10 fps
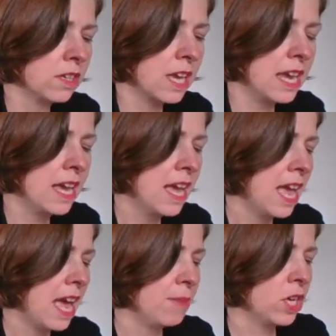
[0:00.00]
Okay,
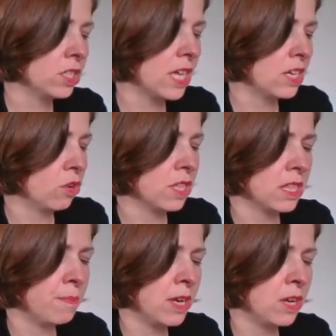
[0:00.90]
and because I know
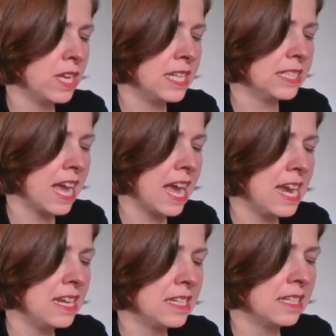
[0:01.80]
that the period is
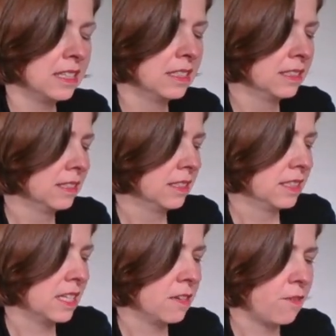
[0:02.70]
8,
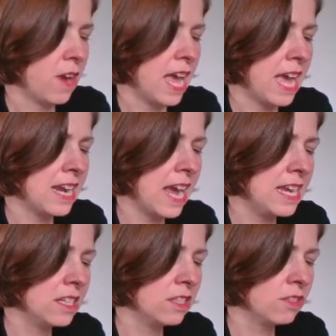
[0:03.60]
if I add
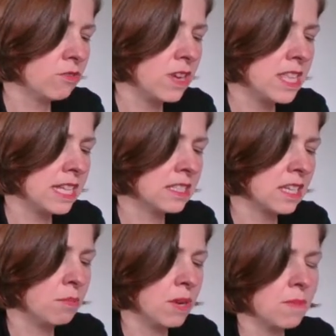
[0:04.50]
8 and 3, that's
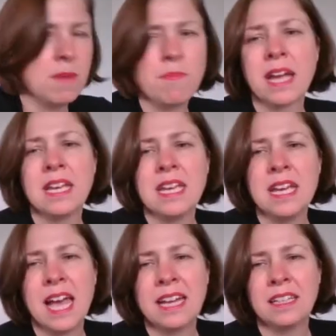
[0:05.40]
going to bring me back
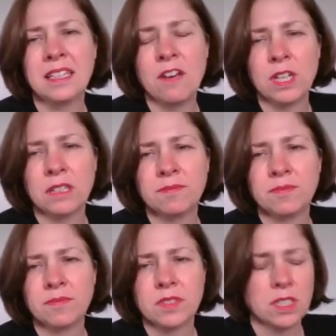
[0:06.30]
here at 11.
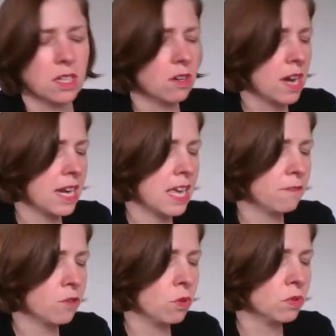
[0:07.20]
All right, and
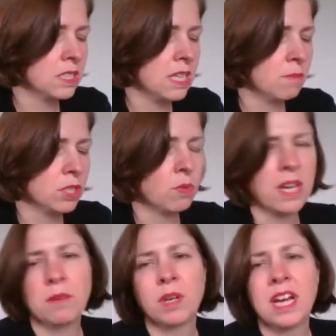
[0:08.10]
of course, in
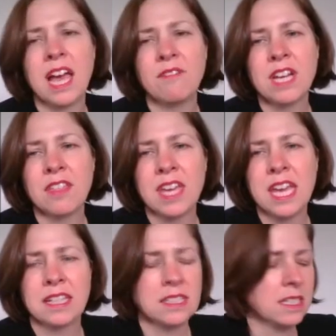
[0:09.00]
between, I'm going to have another
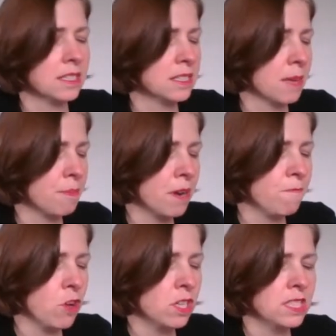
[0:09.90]
x-intercept. But I'm
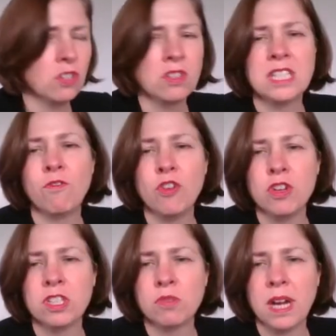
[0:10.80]
focusing on this
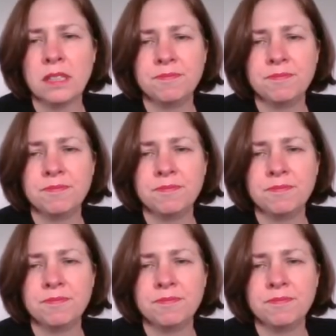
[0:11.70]
first one.